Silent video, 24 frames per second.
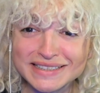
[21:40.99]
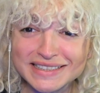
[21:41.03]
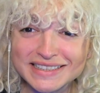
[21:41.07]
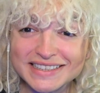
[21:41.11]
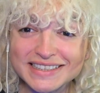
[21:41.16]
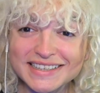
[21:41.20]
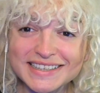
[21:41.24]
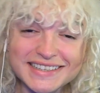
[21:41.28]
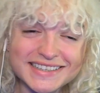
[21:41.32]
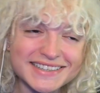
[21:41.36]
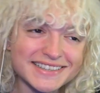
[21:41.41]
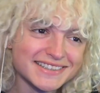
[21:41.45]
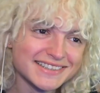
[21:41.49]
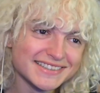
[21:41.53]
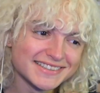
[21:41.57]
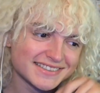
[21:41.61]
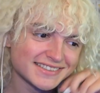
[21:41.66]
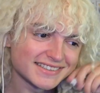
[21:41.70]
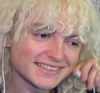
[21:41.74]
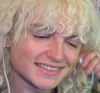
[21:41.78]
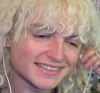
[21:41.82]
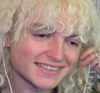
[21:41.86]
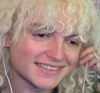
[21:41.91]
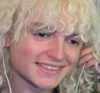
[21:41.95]

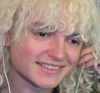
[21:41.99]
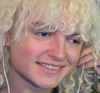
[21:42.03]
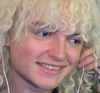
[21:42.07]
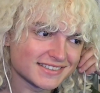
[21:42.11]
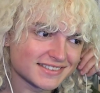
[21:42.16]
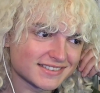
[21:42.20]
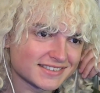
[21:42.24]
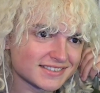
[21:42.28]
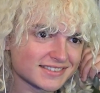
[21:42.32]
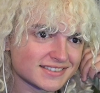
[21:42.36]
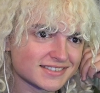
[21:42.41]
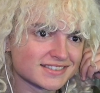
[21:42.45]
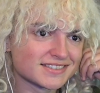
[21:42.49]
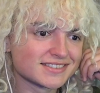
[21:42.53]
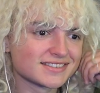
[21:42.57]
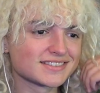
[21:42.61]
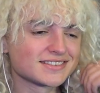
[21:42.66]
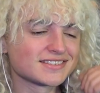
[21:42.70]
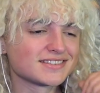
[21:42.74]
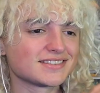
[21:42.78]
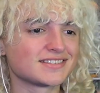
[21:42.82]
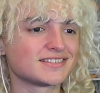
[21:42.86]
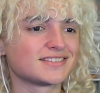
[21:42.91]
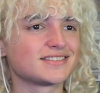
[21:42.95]
Just
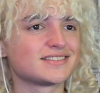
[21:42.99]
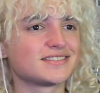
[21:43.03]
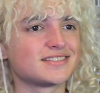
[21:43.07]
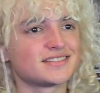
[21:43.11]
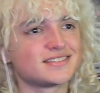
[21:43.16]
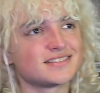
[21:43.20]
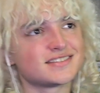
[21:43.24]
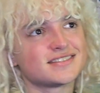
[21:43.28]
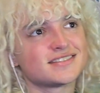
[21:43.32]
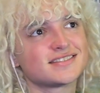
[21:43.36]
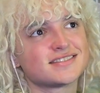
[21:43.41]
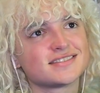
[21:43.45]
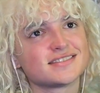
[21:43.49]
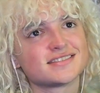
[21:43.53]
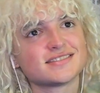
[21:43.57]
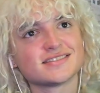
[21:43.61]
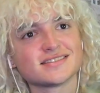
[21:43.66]
stay here.